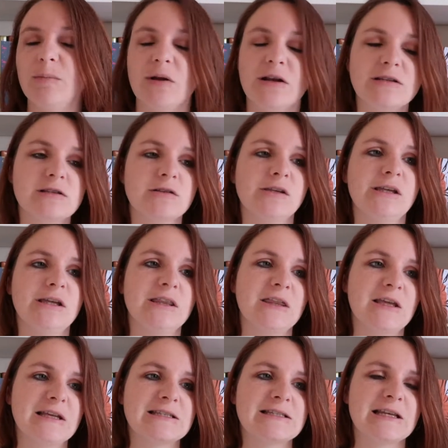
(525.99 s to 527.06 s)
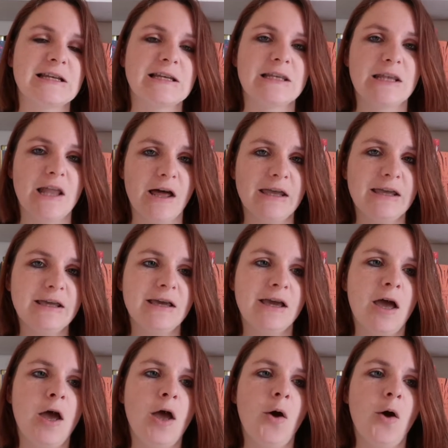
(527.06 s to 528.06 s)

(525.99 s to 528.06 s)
but it's looking at things like